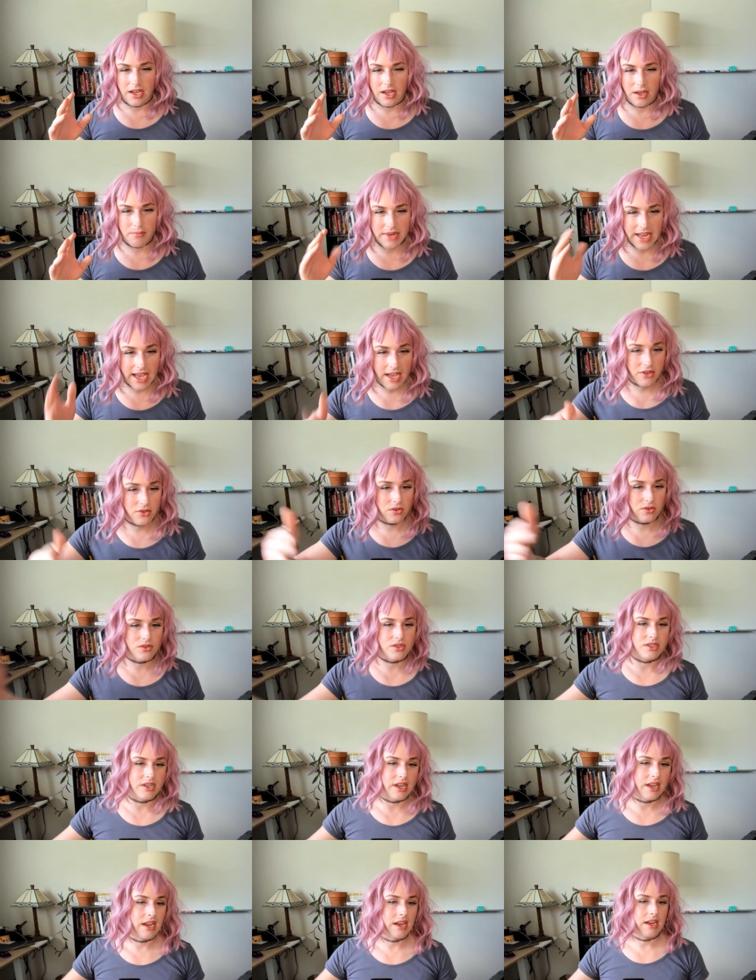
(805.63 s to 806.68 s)
a natural
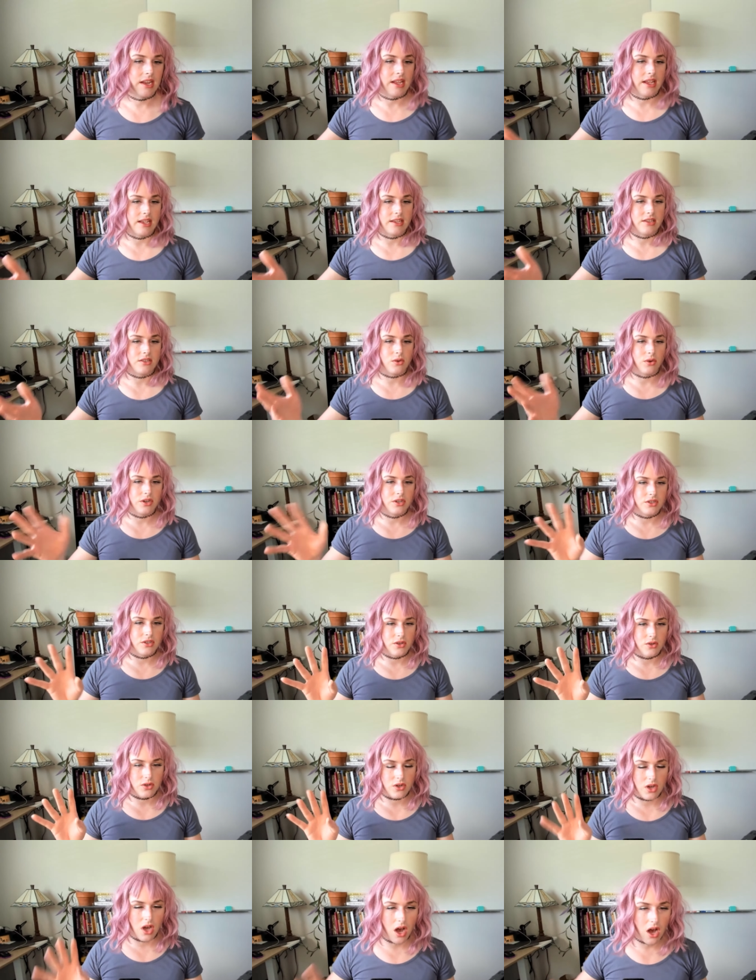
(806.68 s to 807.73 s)
state is going
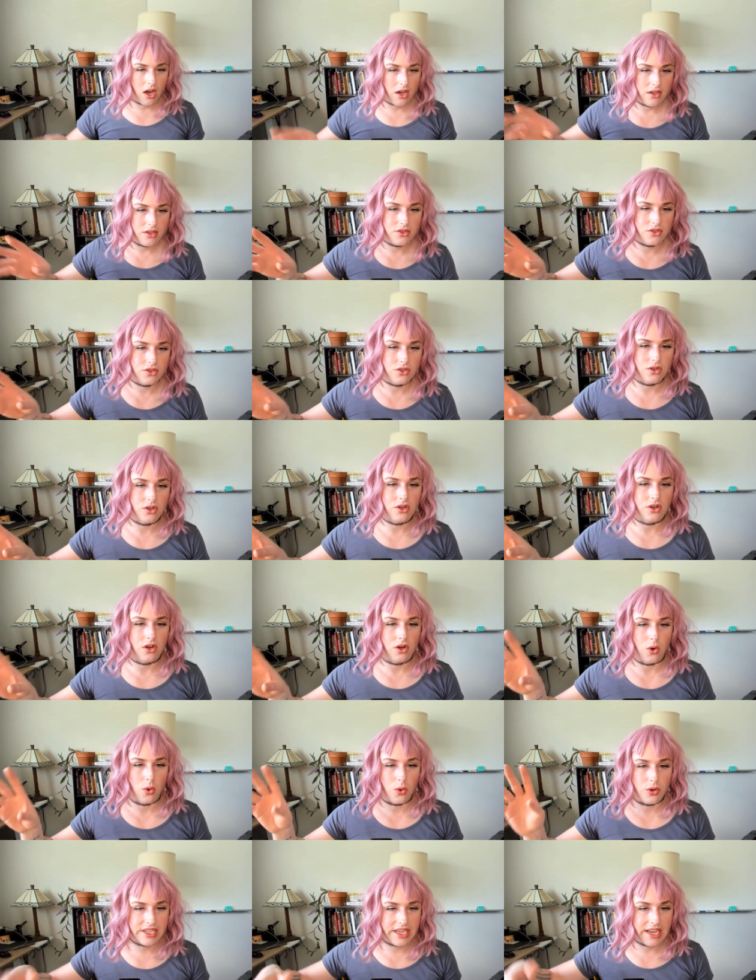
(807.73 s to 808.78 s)
to cause your
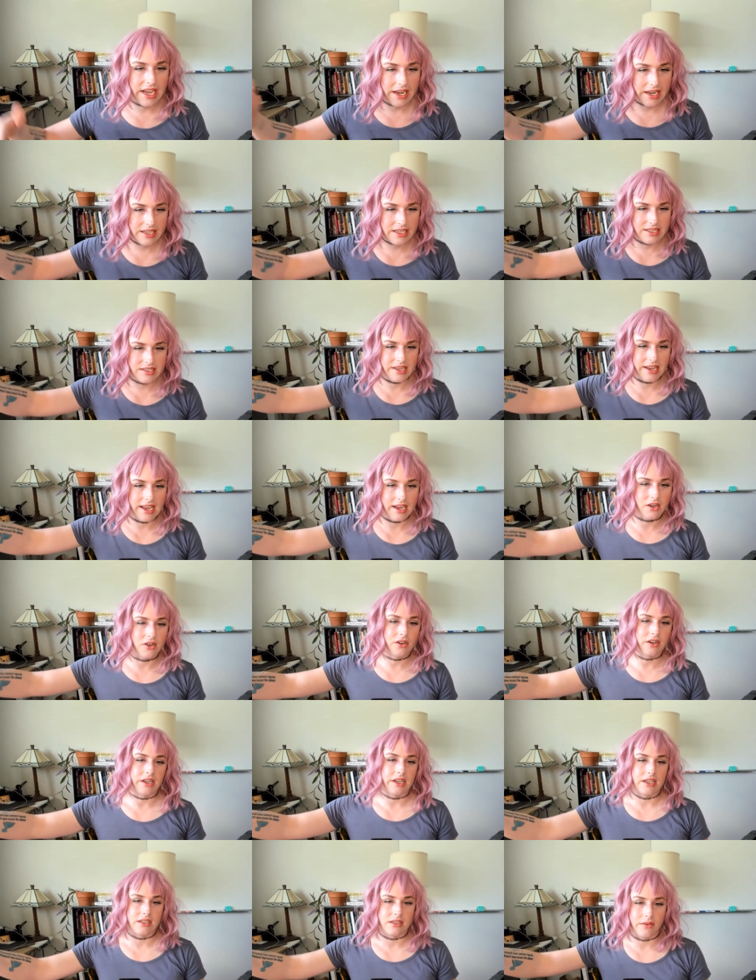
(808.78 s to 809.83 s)
organic
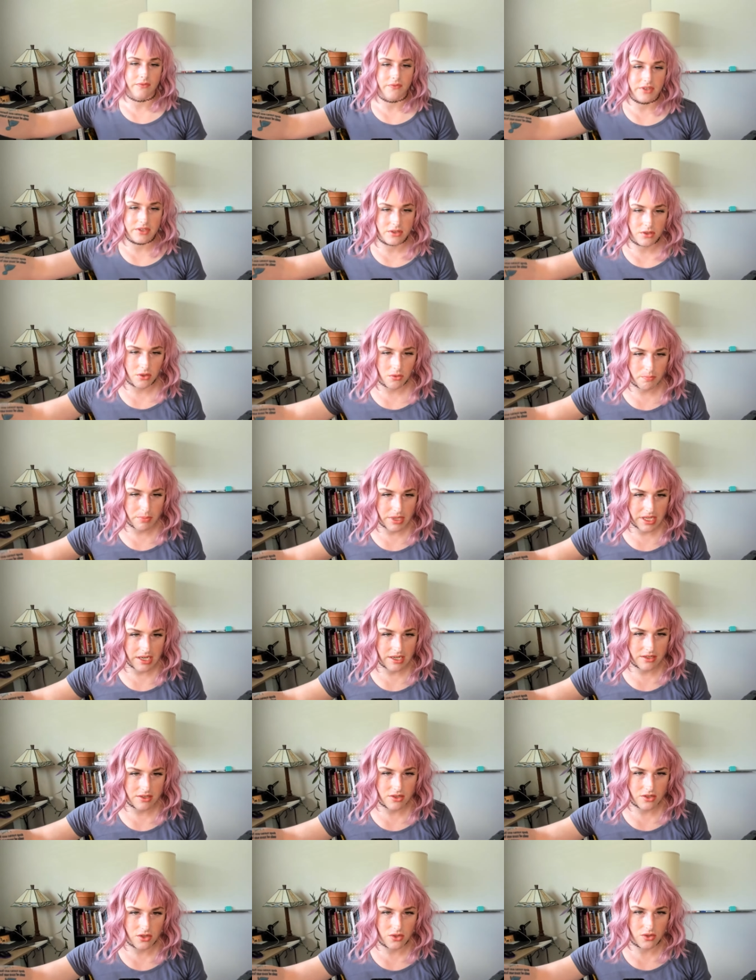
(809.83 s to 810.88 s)
integrity as a physical
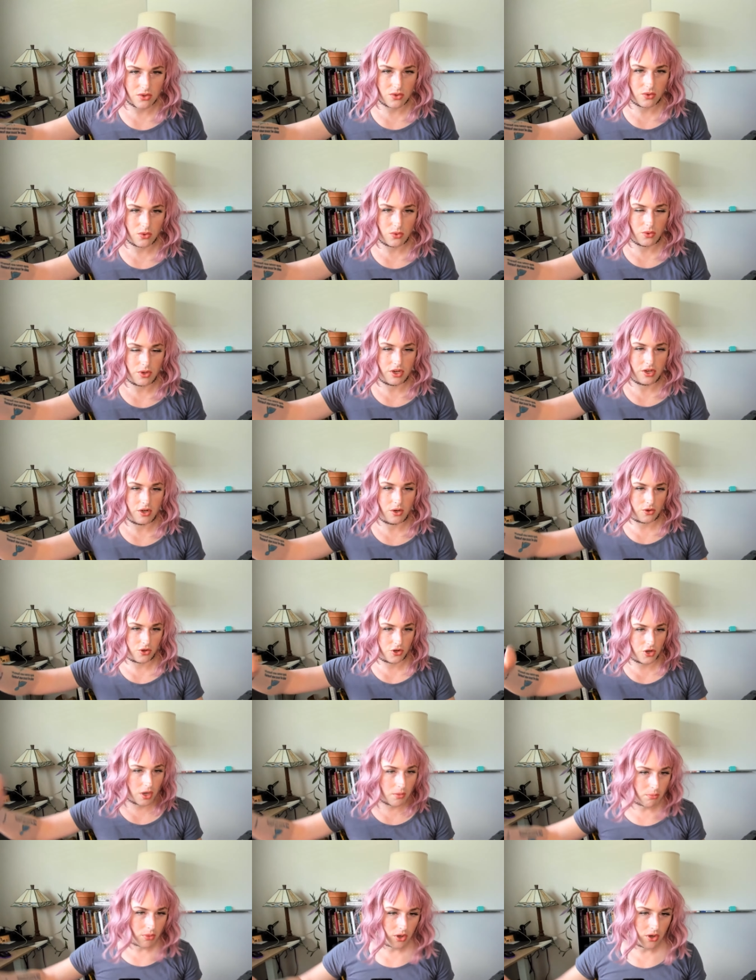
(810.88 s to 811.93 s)
being to, you know,
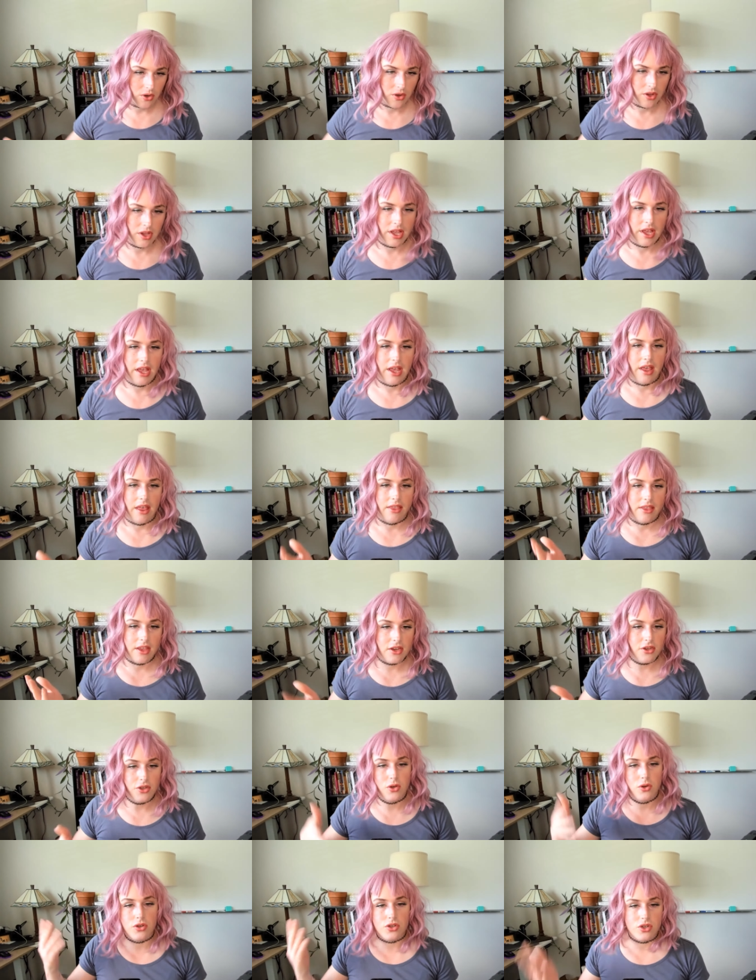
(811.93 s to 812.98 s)
crumble, then
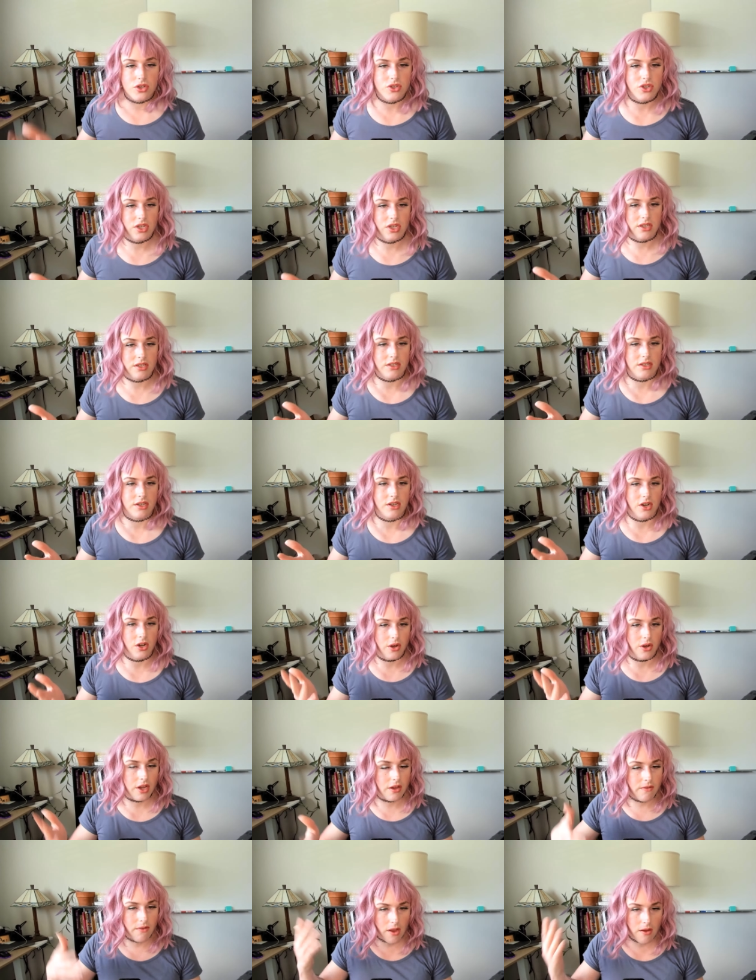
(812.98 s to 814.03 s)
you should just, you know,
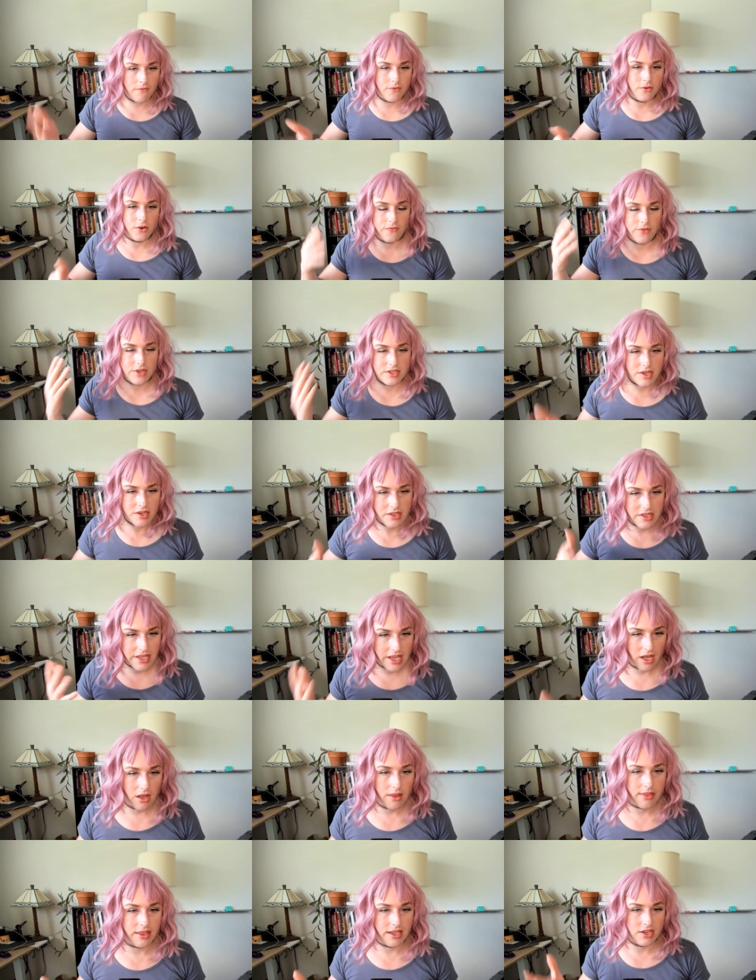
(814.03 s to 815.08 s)
if you're physically
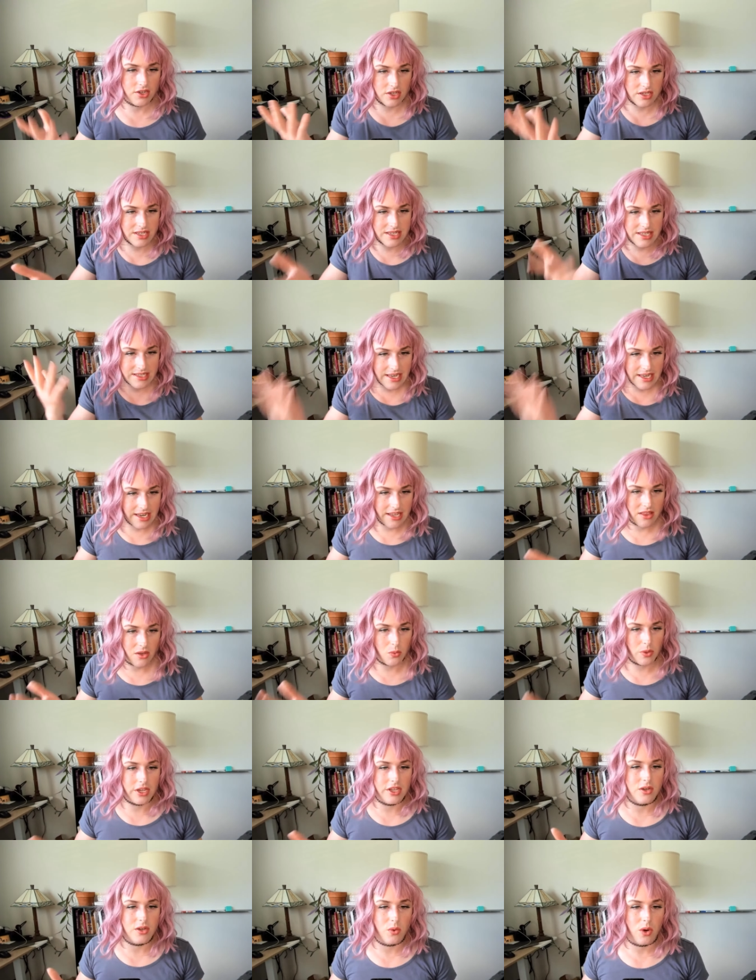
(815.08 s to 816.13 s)
healthy, just stay the
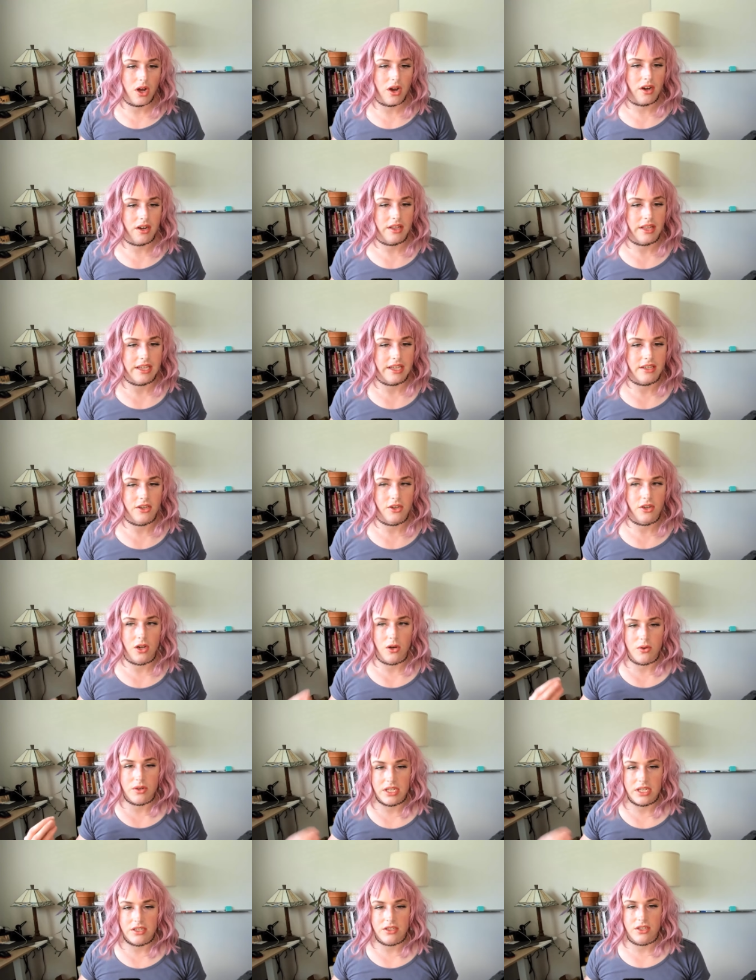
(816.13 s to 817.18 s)
way you are. Like, you
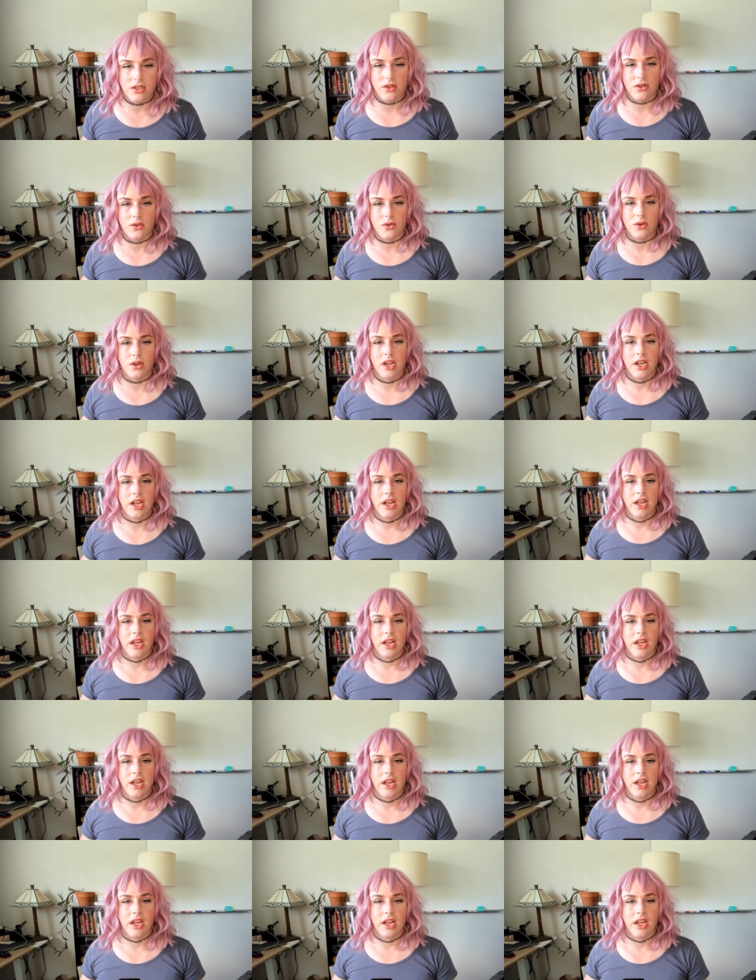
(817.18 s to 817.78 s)
don't need to,